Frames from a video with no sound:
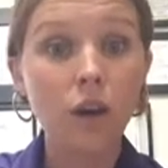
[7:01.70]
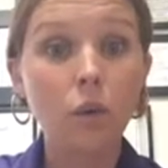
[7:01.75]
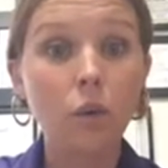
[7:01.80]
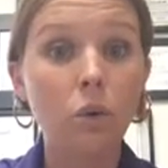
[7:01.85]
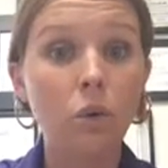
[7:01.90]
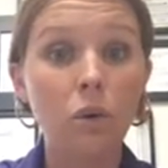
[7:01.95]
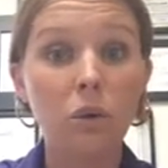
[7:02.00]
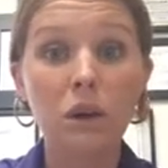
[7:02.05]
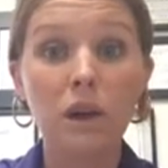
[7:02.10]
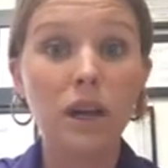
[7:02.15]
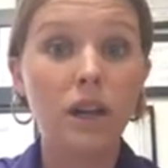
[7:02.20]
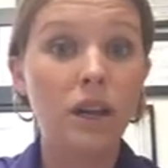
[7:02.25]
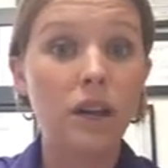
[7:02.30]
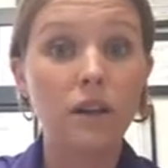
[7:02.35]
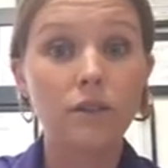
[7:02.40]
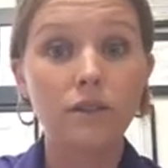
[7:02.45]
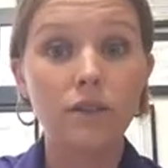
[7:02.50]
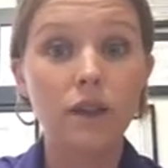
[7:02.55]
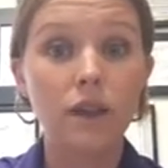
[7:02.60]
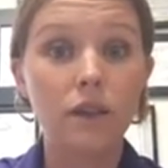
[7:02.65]
or any
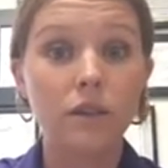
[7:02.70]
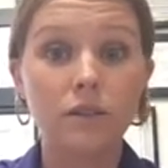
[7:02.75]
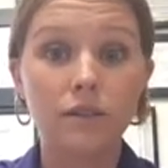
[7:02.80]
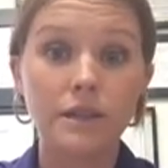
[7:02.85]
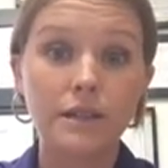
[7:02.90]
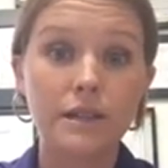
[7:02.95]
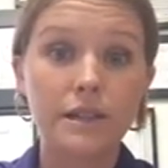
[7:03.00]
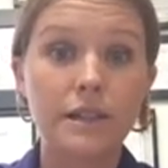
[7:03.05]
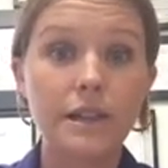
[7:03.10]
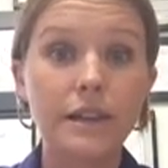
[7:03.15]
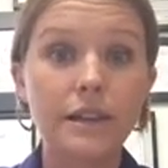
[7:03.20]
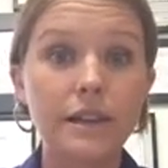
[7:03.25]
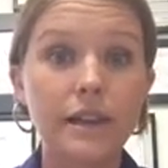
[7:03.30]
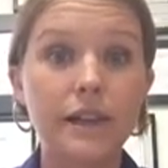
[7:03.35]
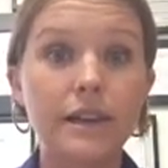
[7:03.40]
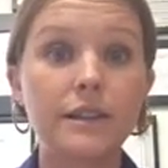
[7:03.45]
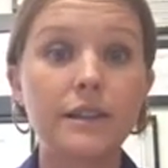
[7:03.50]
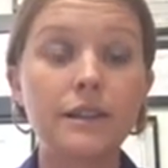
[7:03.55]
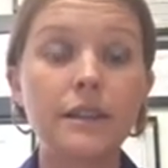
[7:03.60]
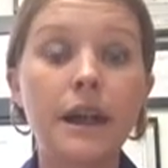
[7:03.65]
of the other
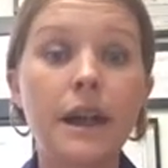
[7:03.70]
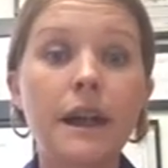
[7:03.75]
diseases.